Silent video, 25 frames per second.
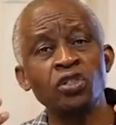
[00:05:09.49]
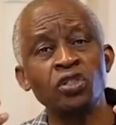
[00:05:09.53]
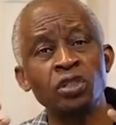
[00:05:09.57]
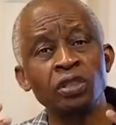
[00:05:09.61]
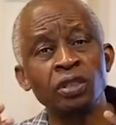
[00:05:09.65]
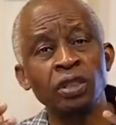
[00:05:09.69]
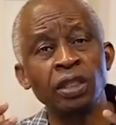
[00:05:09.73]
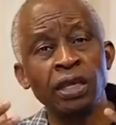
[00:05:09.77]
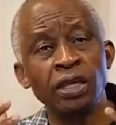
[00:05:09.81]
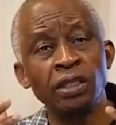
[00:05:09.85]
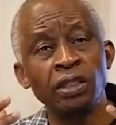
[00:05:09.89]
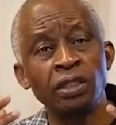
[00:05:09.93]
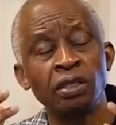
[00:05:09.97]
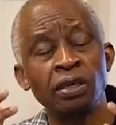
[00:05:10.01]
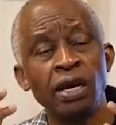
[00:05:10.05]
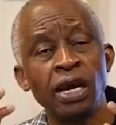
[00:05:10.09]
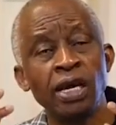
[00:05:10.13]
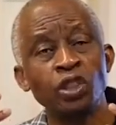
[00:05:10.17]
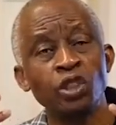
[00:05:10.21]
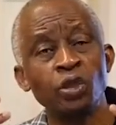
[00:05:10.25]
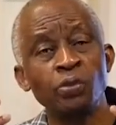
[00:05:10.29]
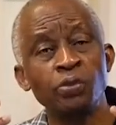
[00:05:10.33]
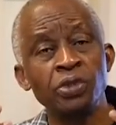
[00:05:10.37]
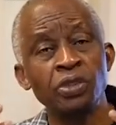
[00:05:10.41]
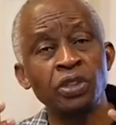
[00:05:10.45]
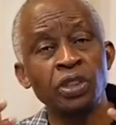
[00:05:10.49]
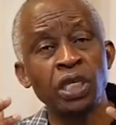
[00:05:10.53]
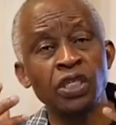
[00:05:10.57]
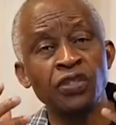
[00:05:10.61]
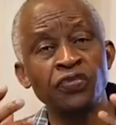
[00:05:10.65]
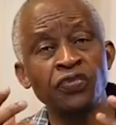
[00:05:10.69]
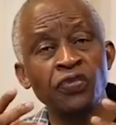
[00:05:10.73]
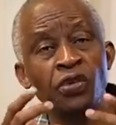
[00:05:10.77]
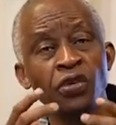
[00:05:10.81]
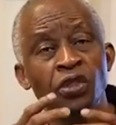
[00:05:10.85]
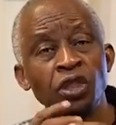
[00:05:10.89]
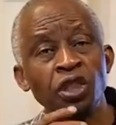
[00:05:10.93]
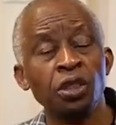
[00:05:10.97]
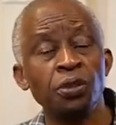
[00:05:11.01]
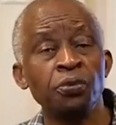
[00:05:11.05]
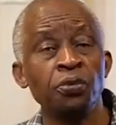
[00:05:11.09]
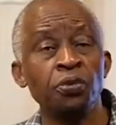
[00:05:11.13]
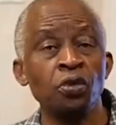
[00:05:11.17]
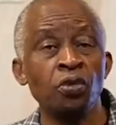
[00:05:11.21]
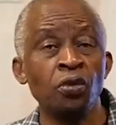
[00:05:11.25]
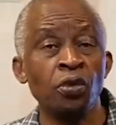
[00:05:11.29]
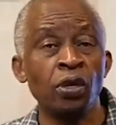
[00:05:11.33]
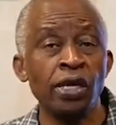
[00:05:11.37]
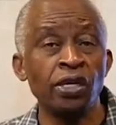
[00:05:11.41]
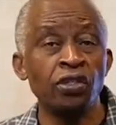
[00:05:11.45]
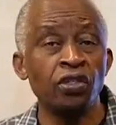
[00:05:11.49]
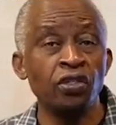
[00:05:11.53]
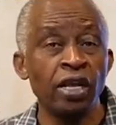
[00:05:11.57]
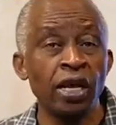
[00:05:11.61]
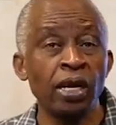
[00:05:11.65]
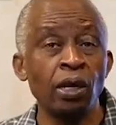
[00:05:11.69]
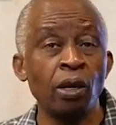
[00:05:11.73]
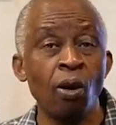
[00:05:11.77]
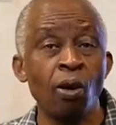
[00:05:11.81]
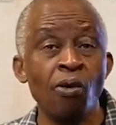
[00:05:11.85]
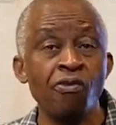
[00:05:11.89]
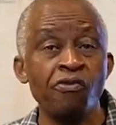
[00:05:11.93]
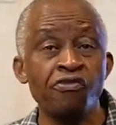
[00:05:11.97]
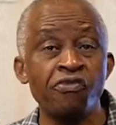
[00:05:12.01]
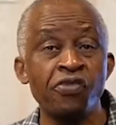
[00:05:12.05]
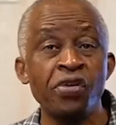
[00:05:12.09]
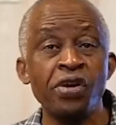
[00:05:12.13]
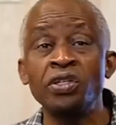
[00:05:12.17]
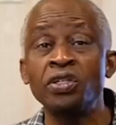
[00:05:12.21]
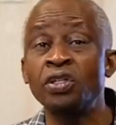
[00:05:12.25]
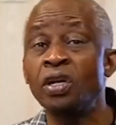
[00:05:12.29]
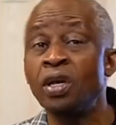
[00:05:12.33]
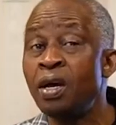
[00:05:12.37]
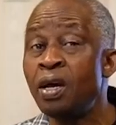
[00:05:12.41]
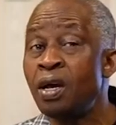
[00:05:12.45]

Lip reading: the International Ministers Fellowship USA conference,